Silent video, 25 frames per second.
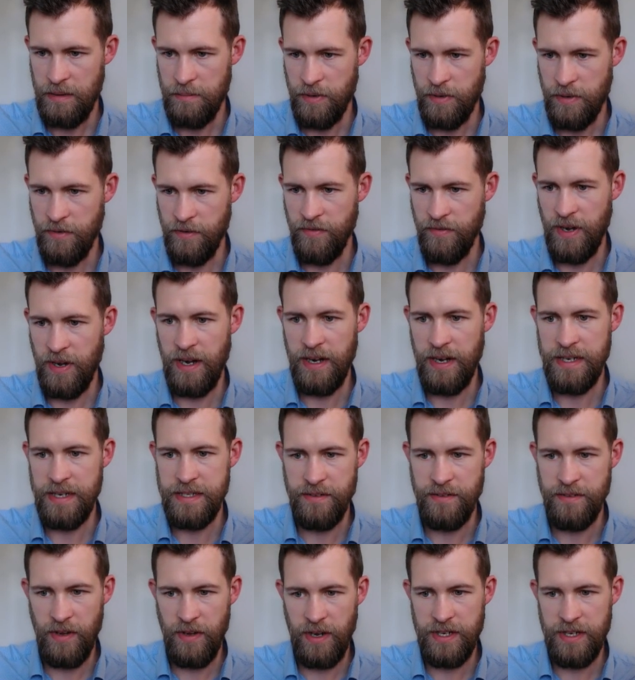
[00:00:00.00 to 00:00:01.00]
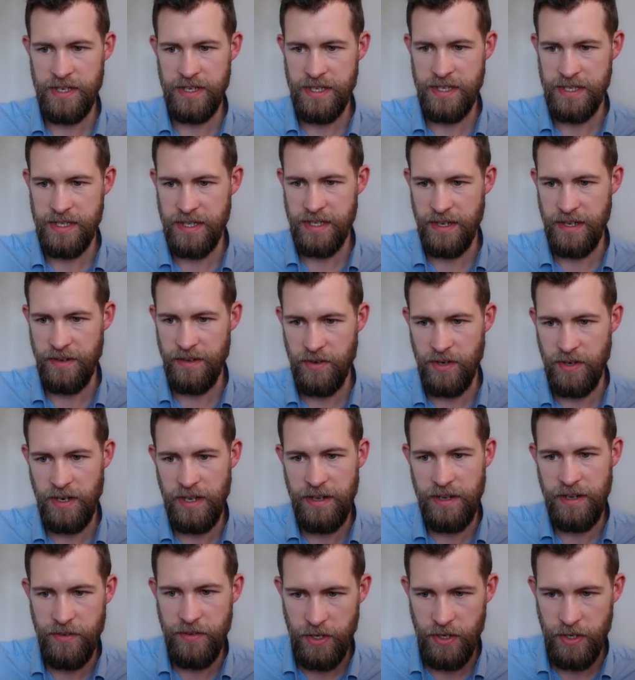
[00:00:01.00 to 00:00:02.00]
provide devices to give
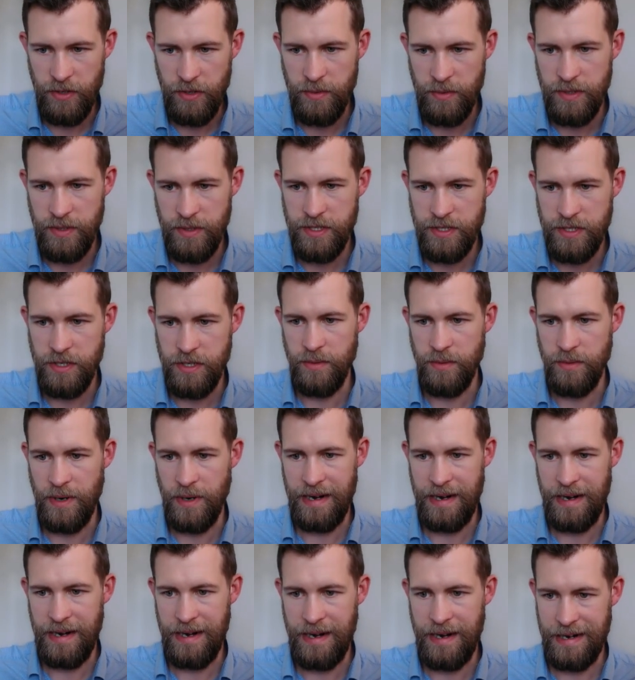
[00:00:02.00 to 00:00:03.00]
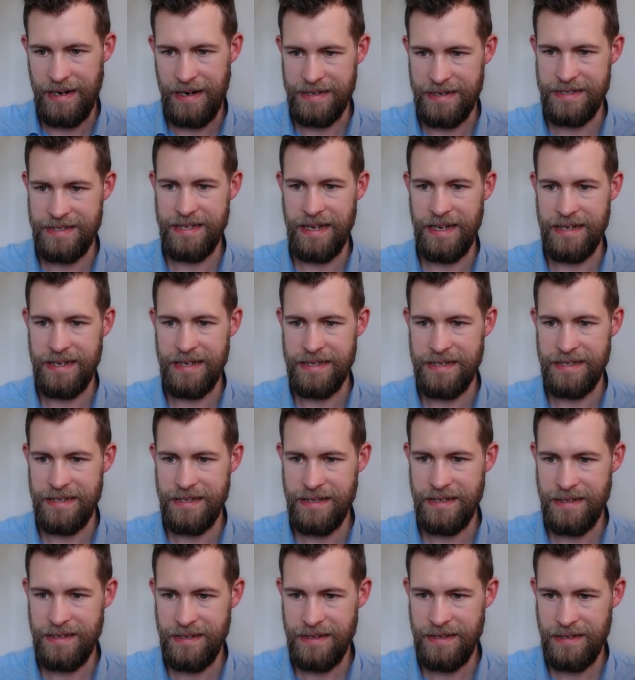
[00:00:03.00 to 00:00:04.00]
clear view to
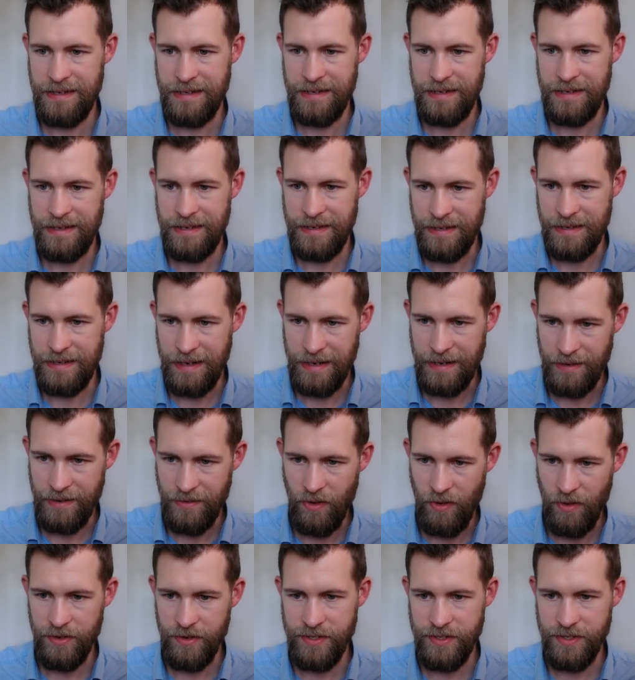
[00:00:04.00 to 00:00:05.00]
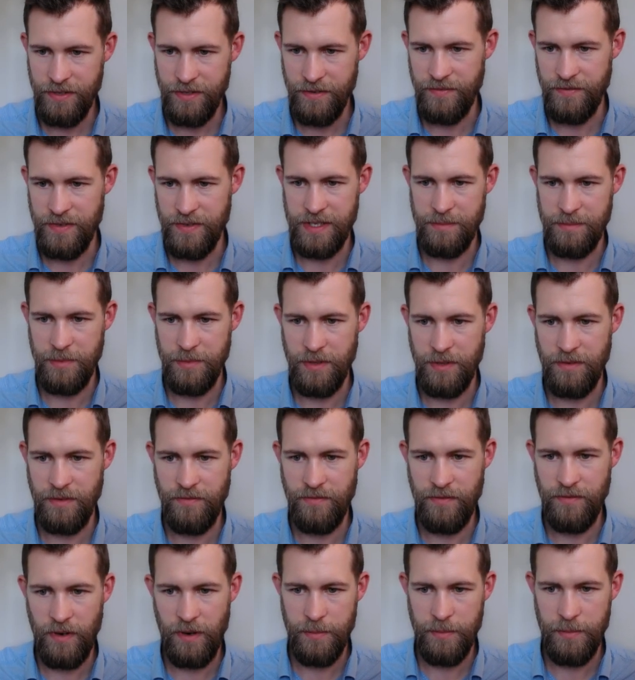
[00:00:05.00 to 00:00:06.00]
access not visible
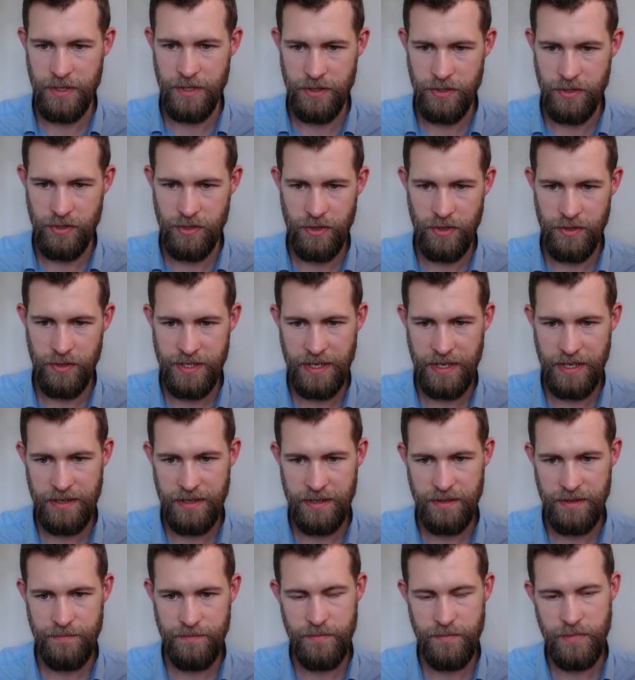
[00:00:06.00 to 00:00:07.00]
from the control stand.